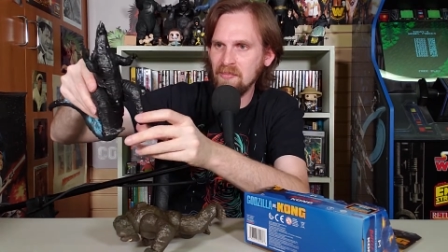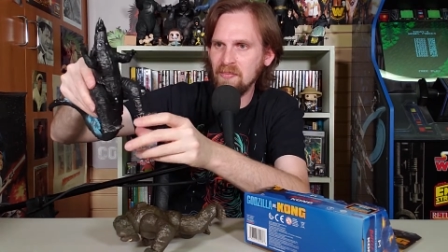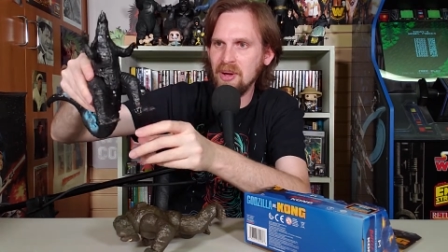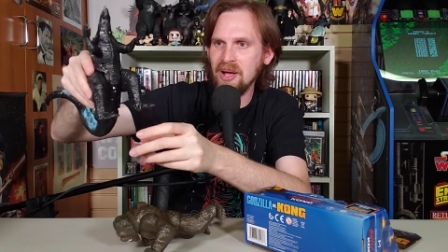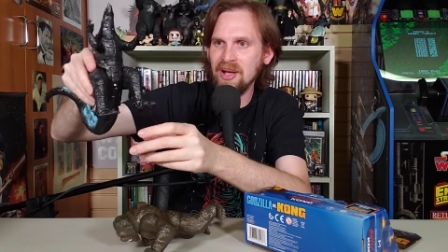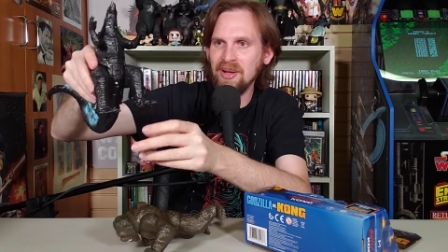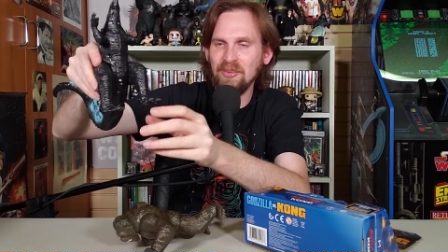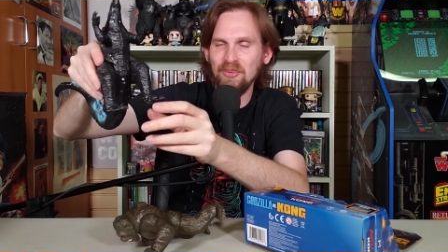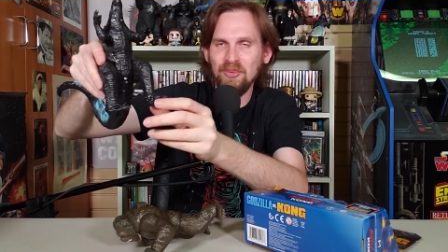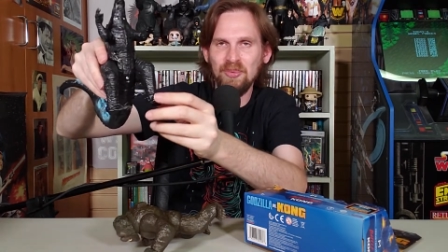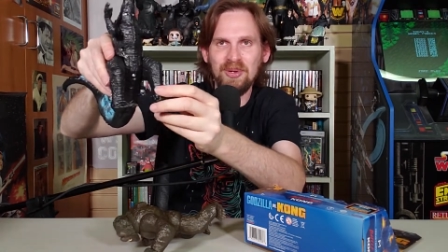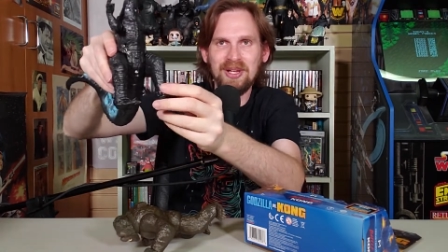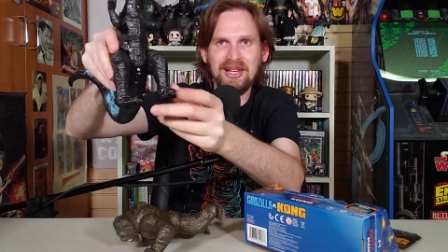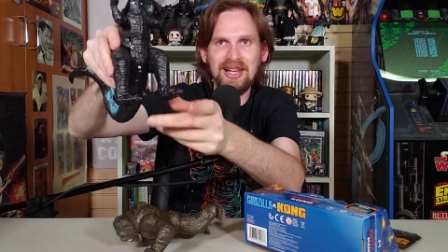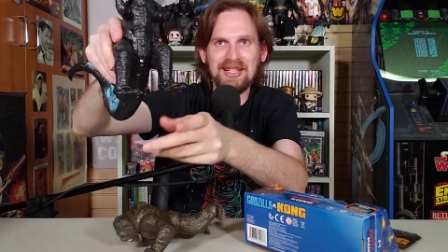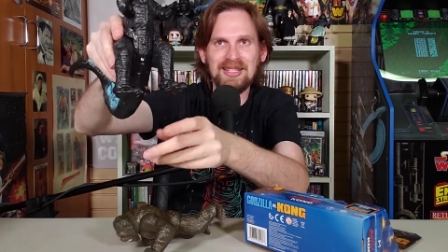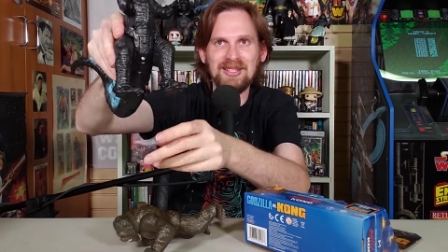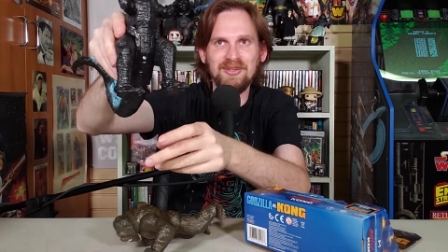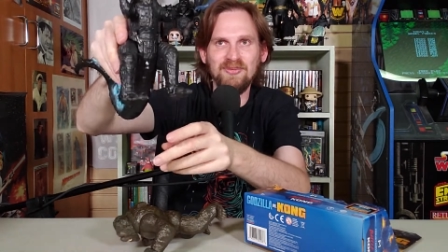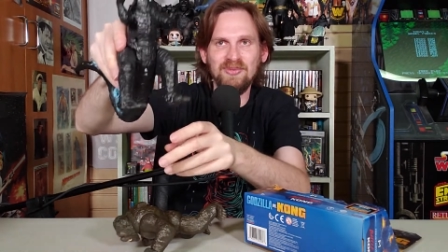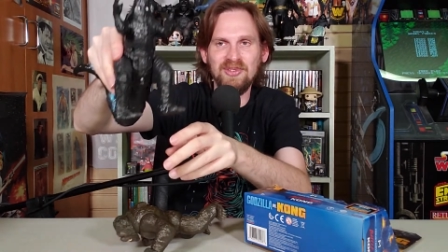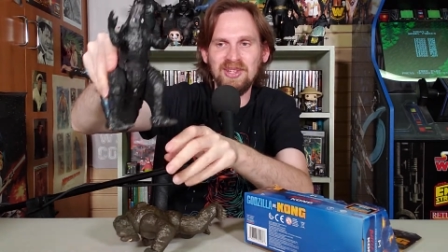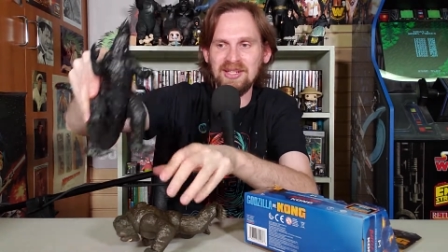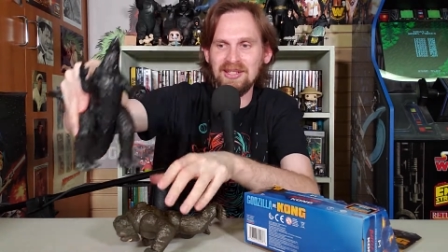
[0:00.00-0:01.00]
But we got
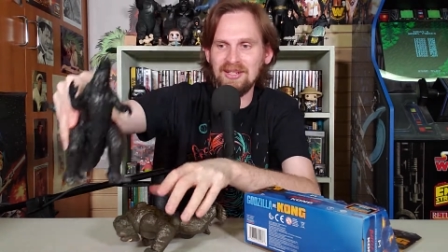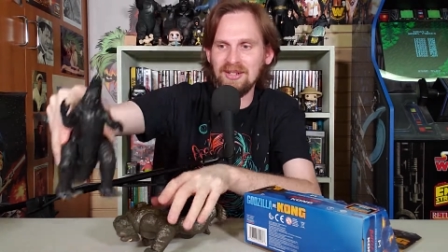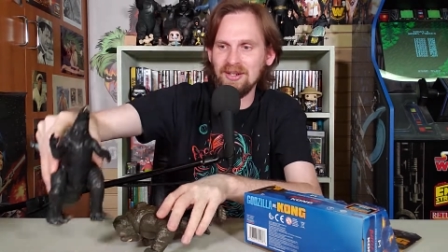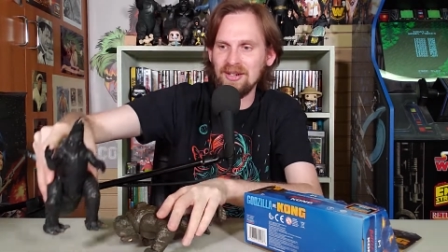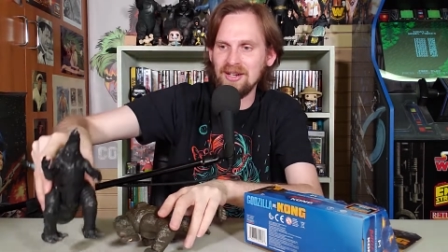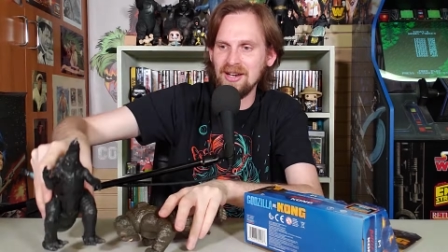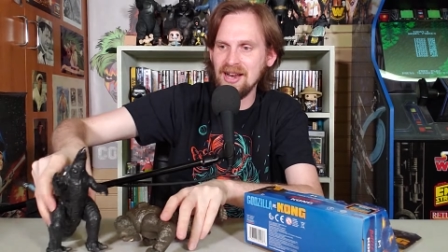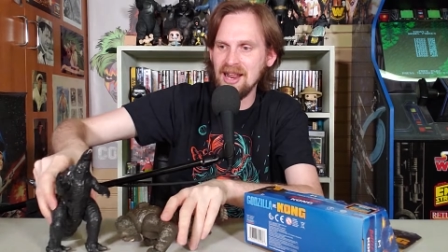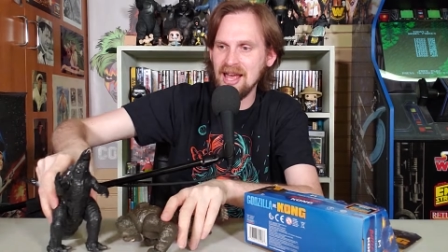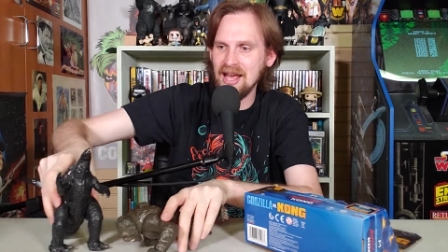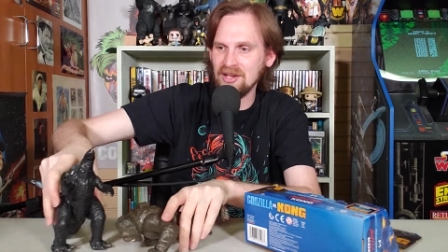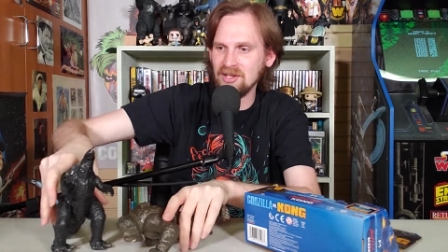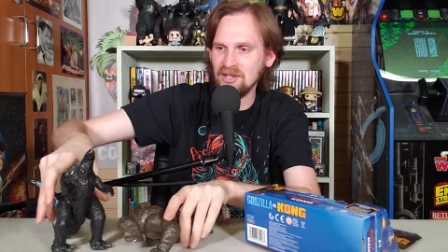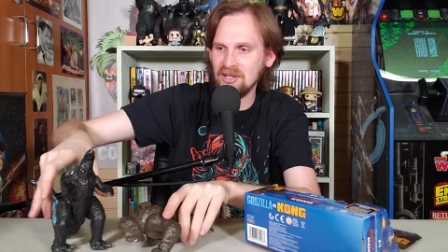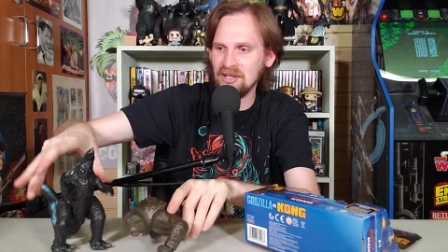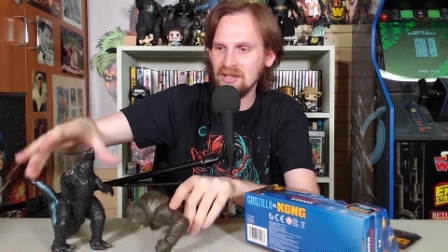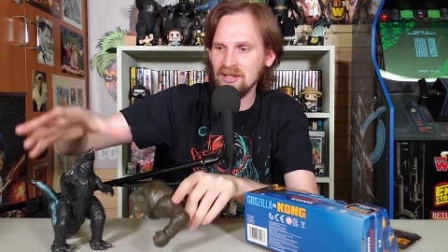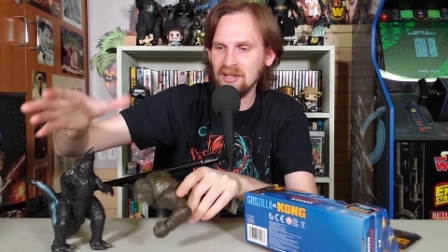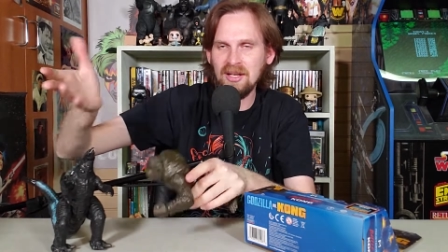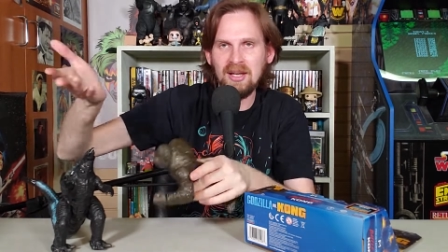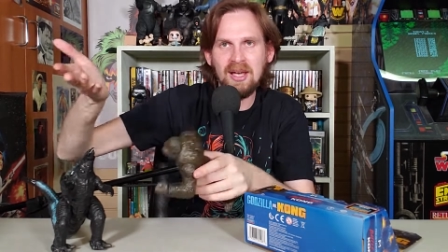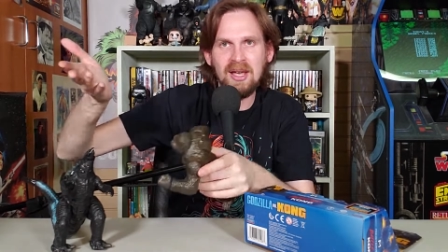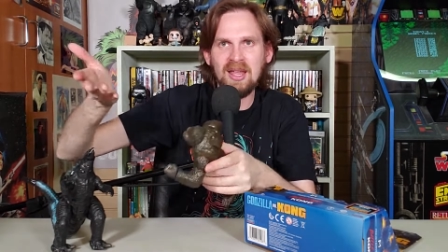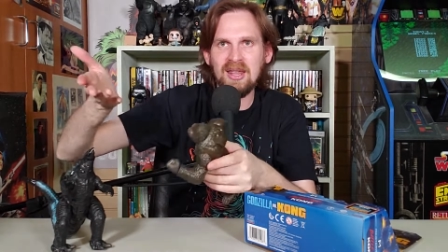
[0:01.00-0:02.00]
some feet turning action.
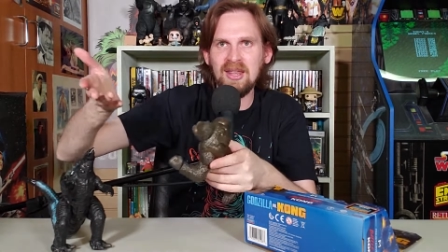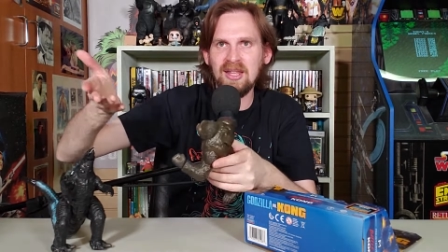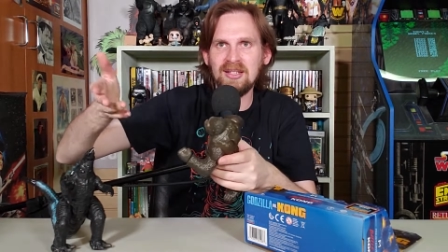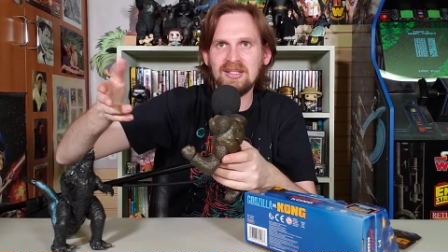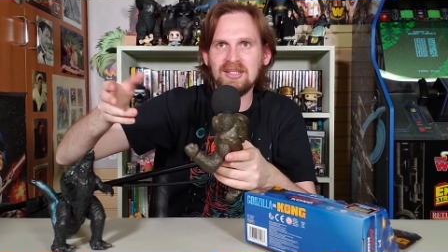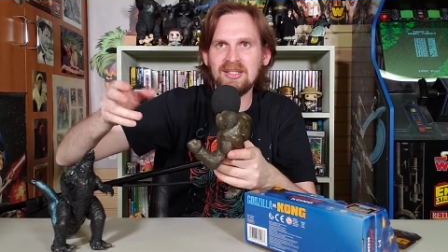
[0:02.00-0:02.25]
And it